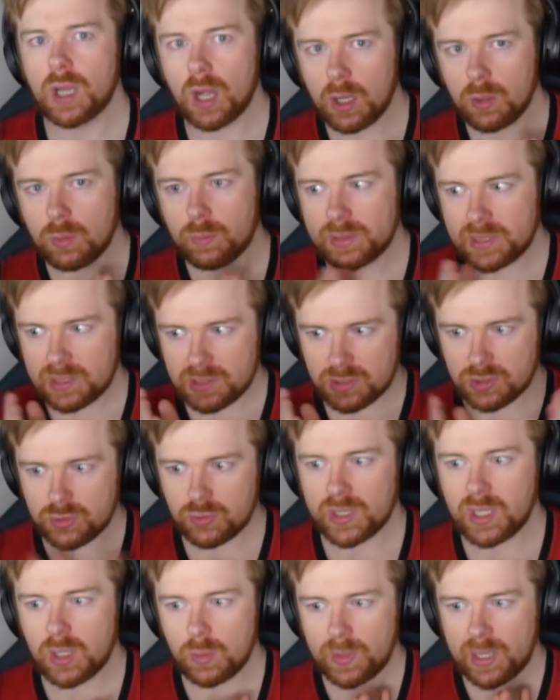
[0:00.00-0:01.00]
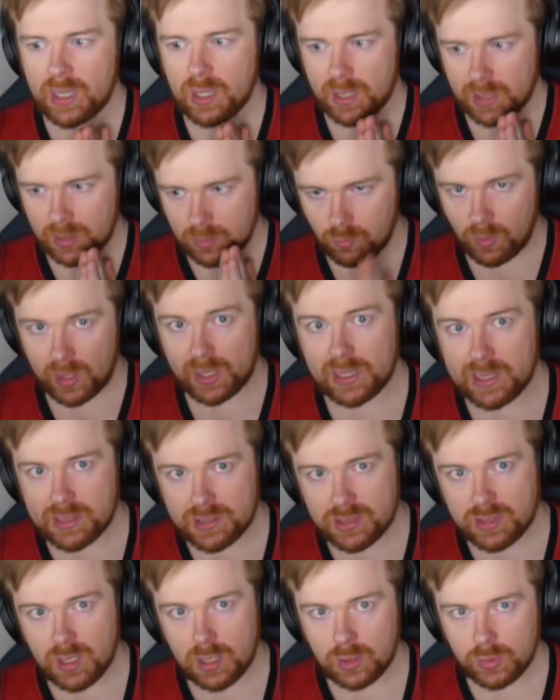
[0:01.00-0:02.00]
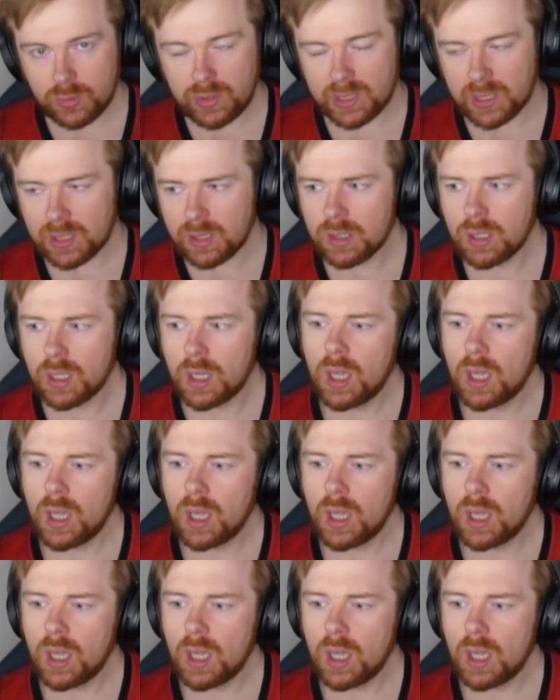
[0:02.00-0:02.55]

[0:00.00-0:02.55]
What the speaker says: I will be straight away like, right, let's start looking.